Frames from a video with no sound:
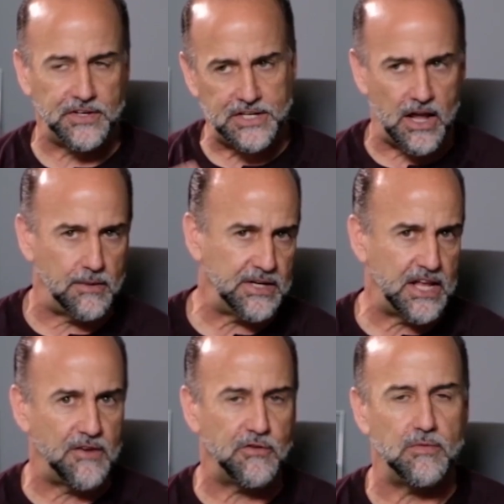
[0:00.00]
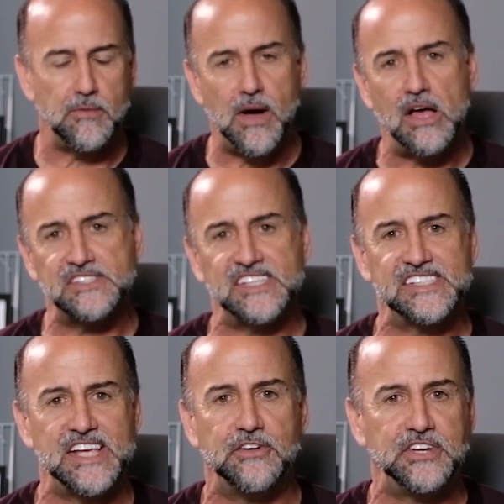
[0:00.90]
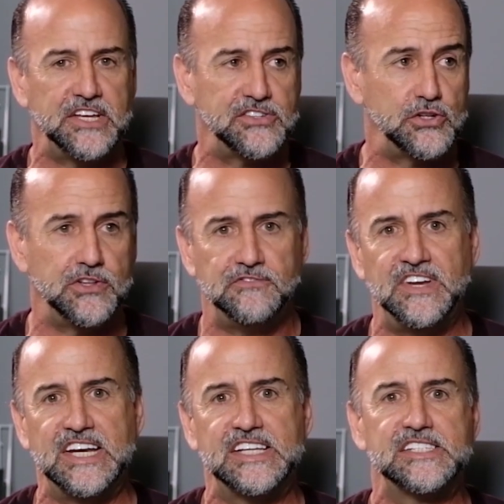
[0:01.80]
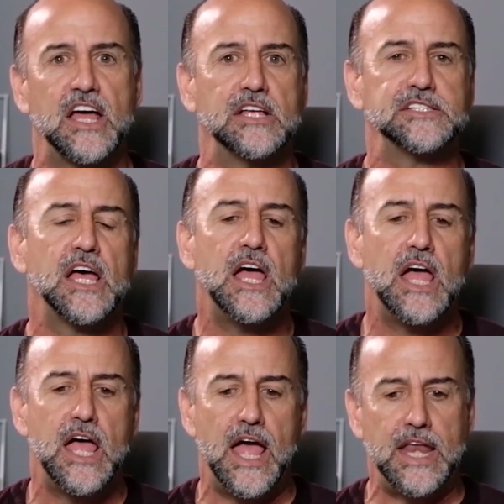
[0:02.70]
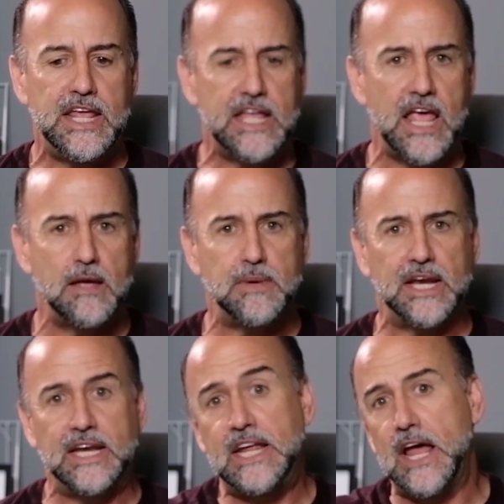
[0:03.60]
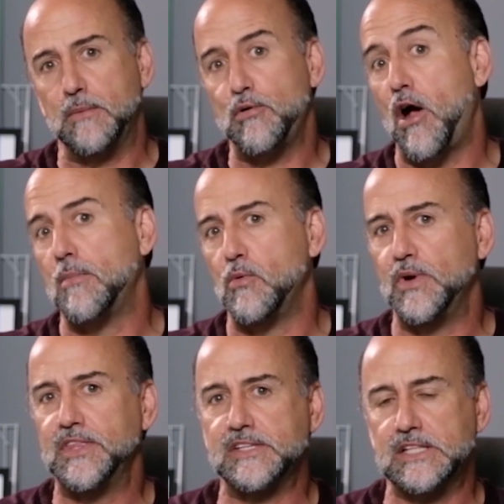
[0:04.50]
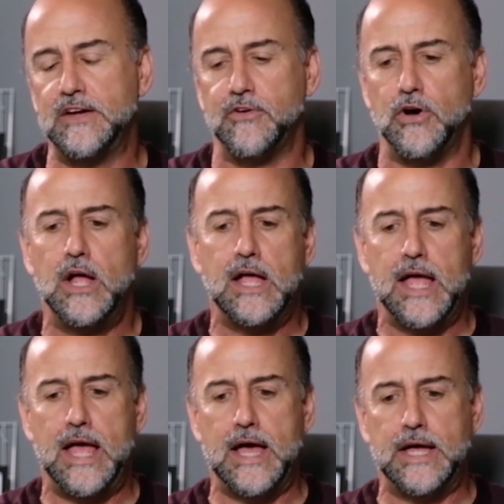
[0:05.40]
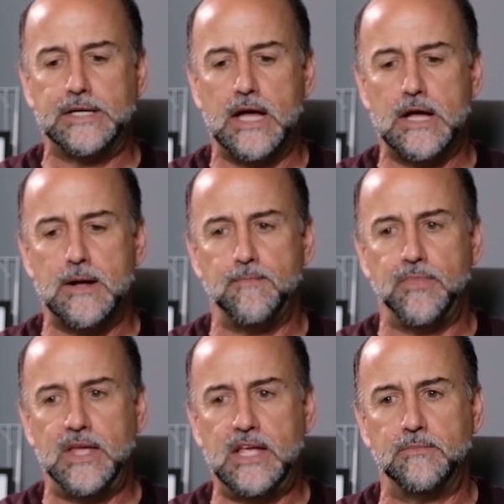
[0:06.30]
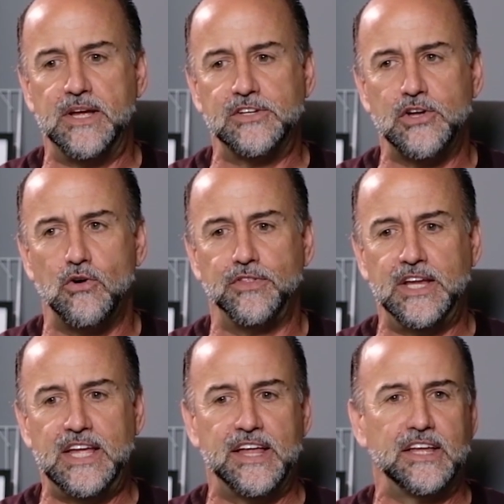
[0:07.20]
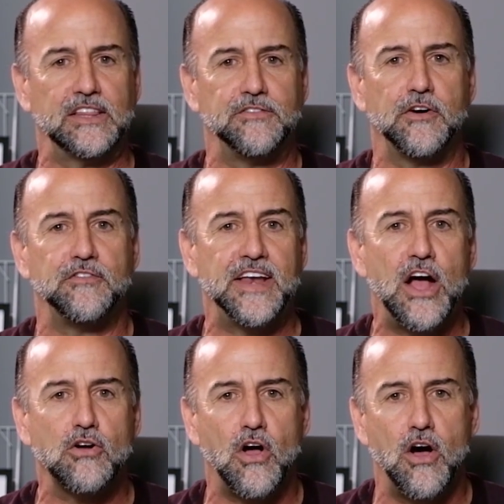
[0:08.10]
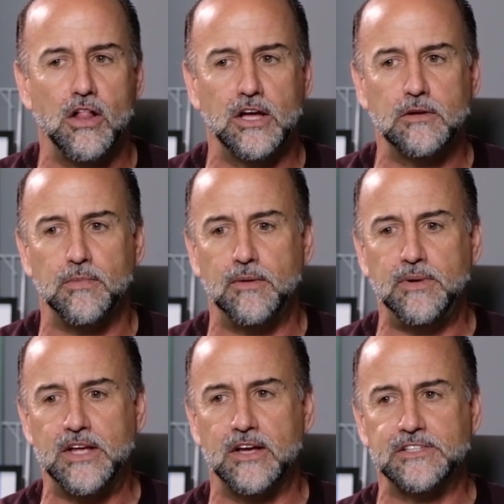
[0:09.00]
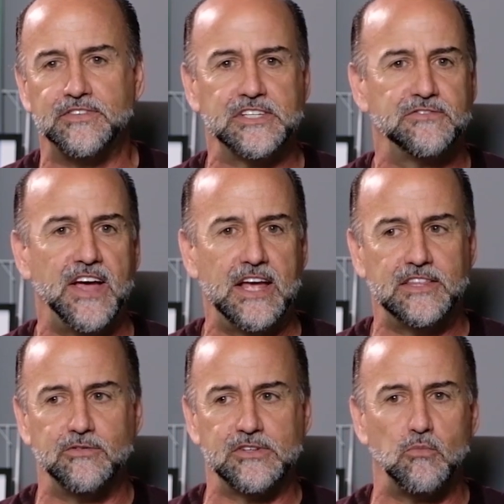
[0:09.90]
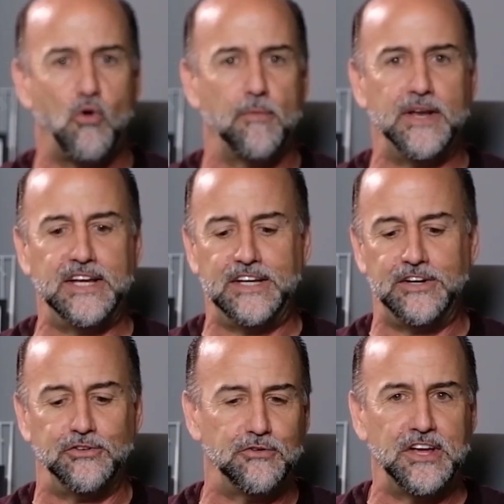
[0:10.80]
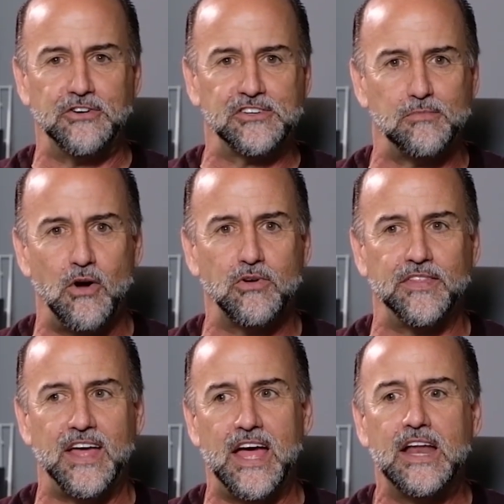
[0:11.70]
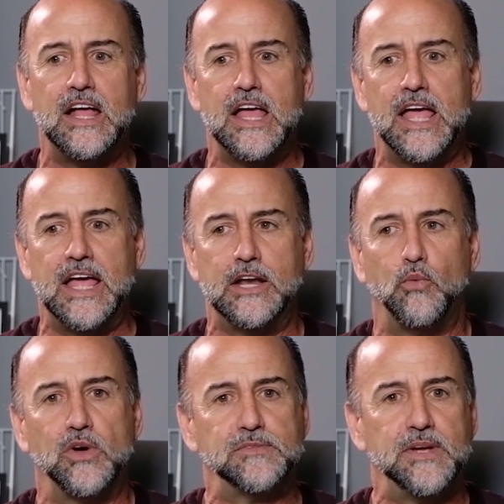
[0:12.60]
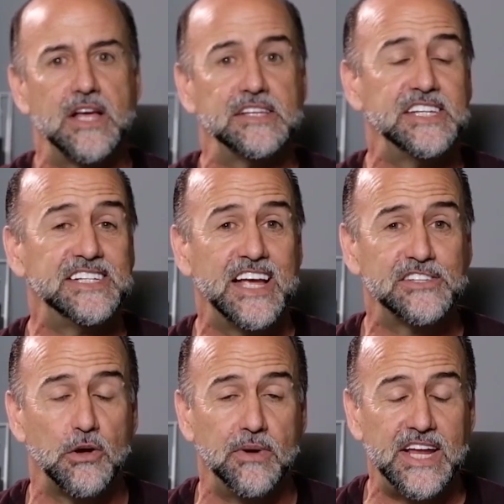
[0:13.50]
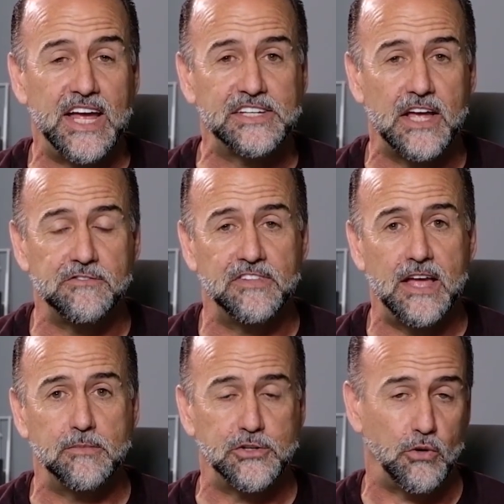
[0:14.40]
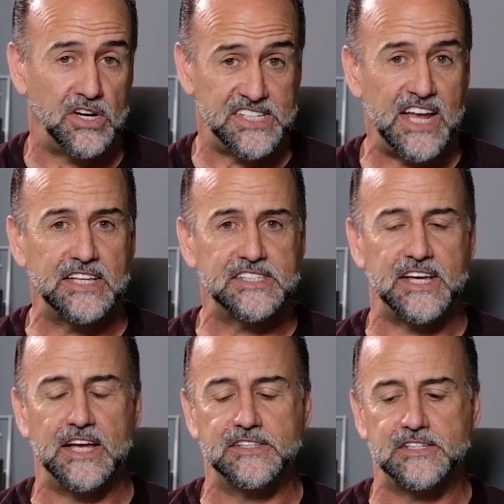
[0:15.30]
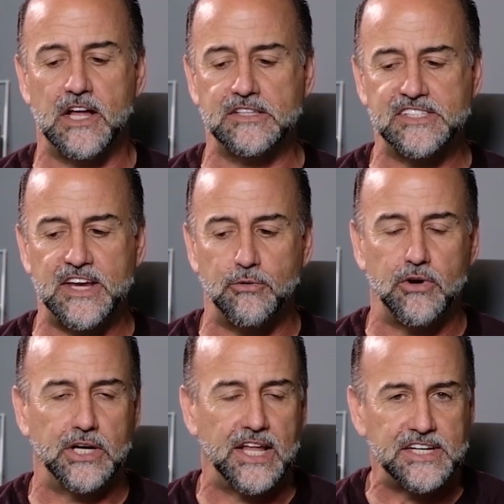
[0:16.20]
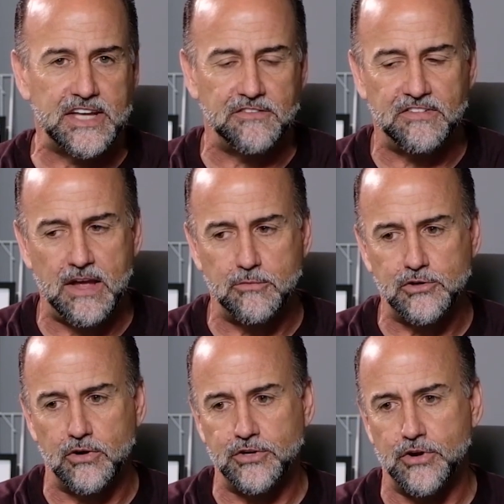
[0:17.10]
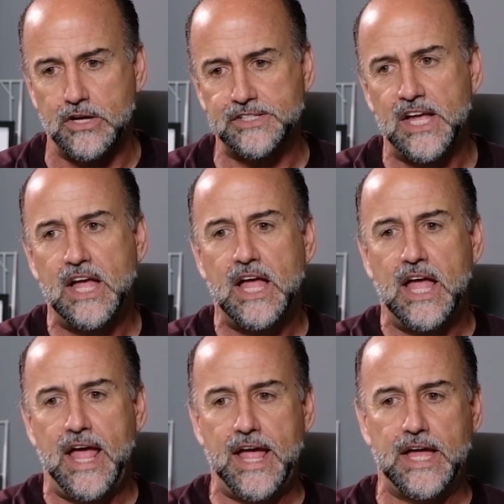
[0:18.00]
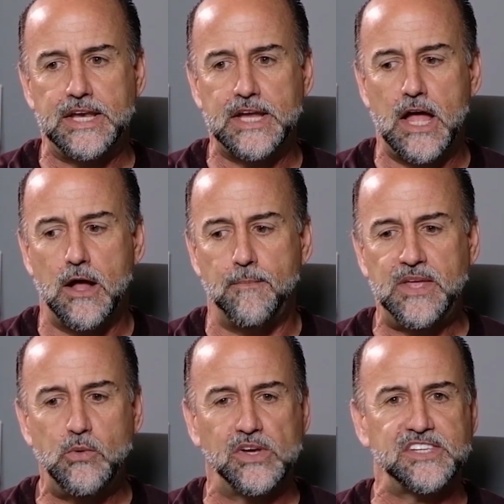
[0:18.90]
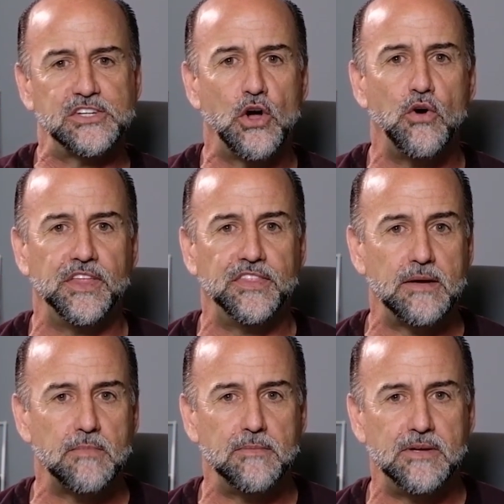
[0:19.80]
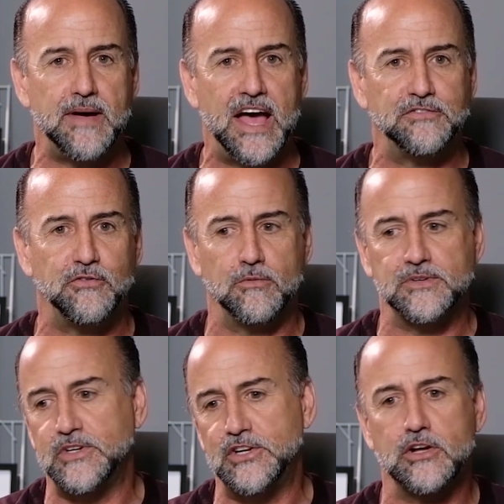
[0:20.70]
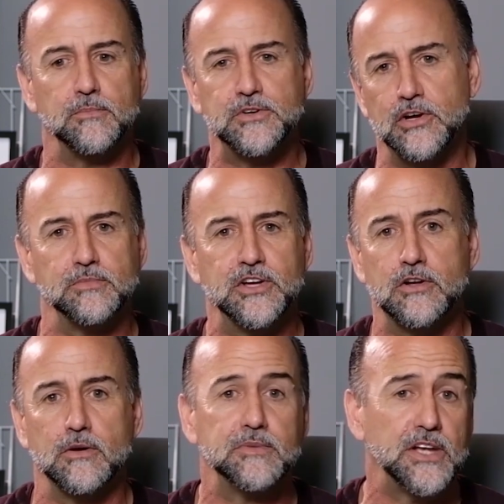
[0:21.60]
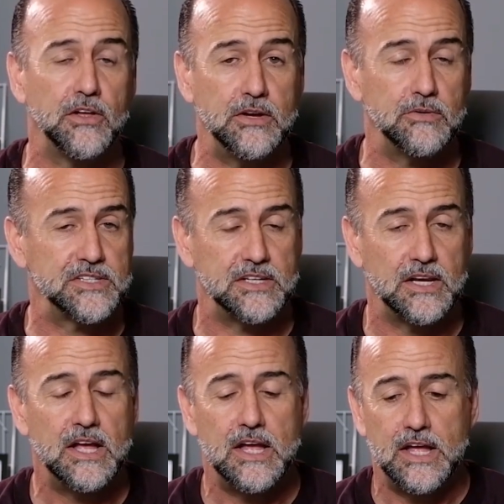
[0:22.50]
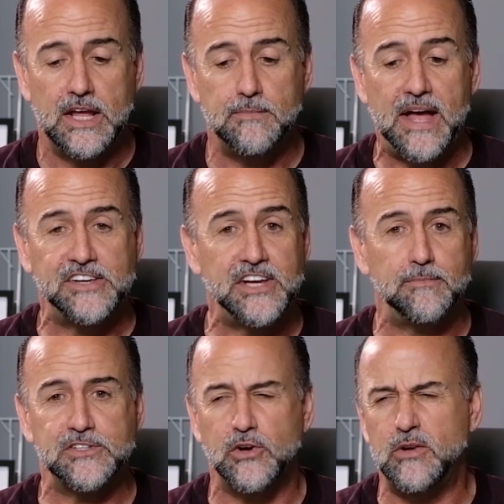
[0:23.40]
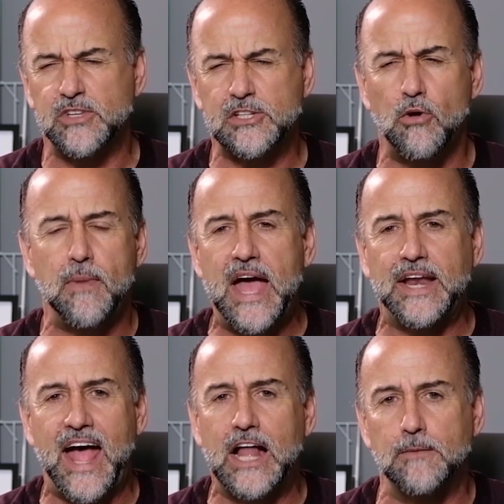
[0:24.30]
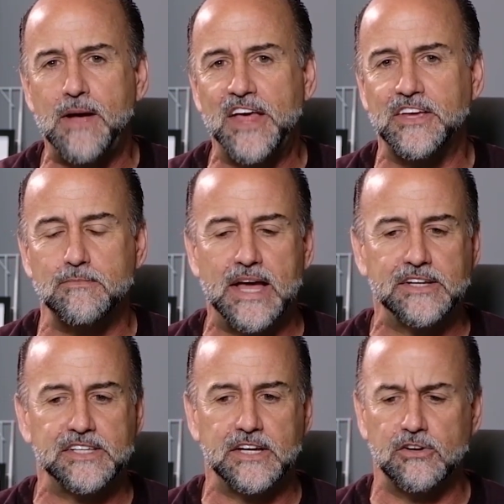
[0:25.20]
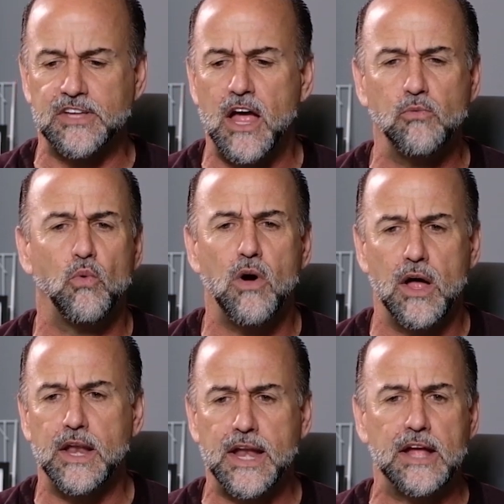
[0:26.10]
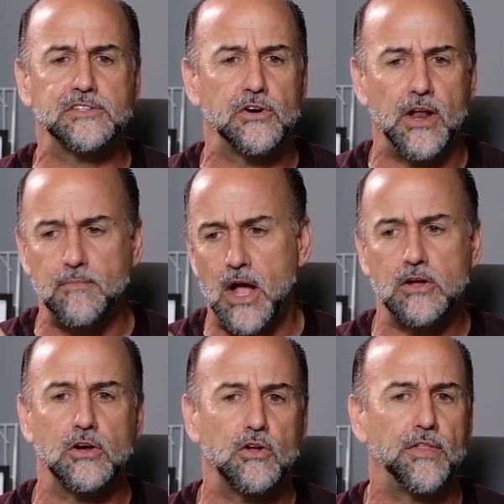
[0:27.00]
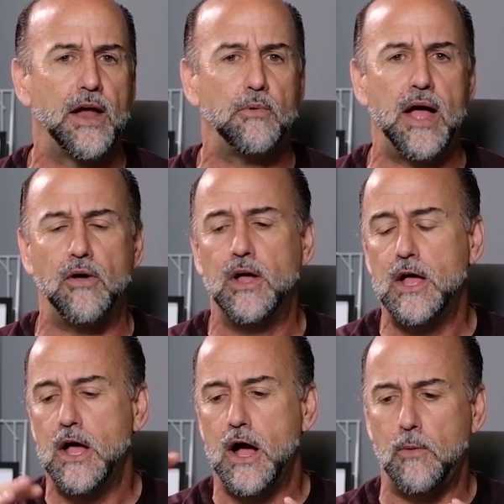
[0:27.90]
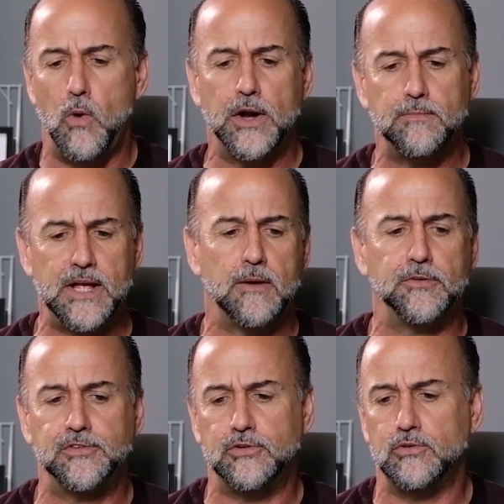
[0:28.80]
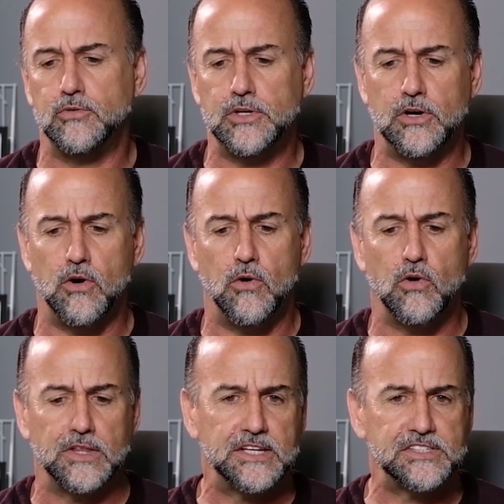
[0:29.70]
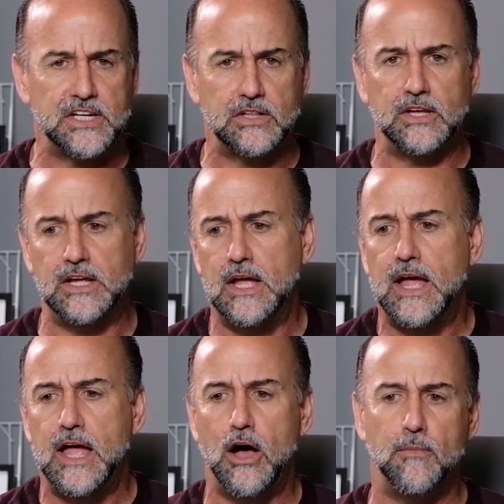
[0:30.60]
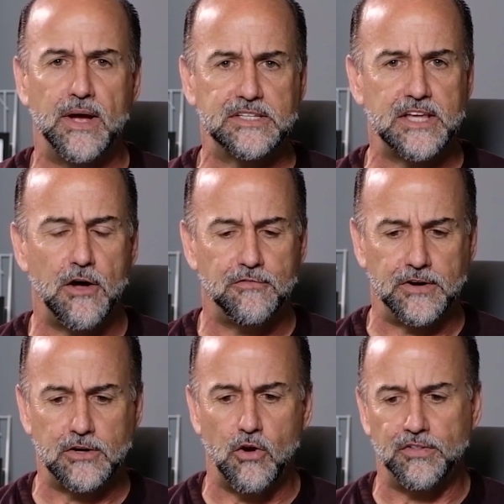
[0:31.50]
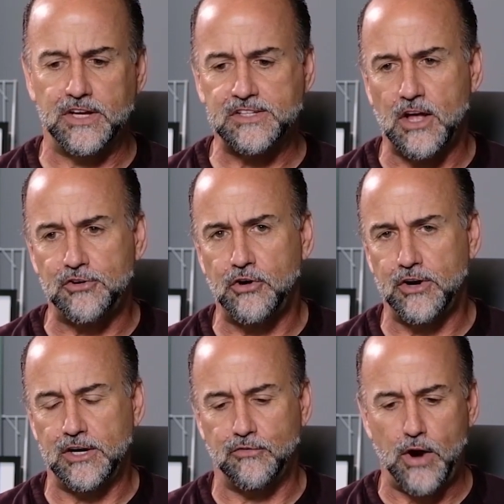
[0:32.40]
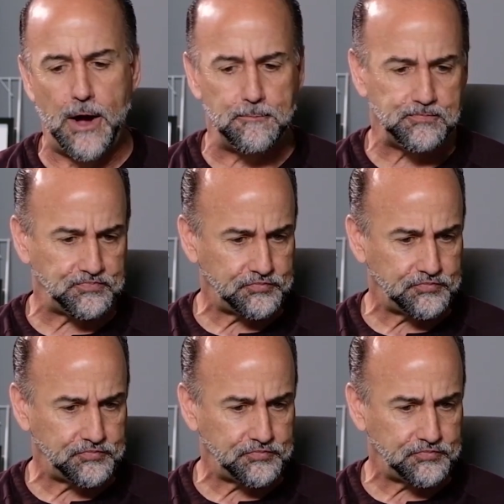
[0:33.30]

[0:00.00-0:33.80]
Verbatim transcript: at the time. He came from the Boston Celtics to the Phoenix Suns, and he came in and he had a problem with his liver. And um, he had been told that he had a liver of an alcoholic, but because of his faith, he was a Mormon. He didn't drink or smoke and that. And it was because he takes so many anti inflammatories, NSAIDs, non steroidal anti inflammatory drugs. And um, he wasn't told that they might be bad for him. So he took him, took him, took him until he was in in bad shape. And so he was so mad at allopathic medicine. He goes, I want an answer and I'm not going to go that route. I want to be able to, you know, holistically help myself and go this alternative route.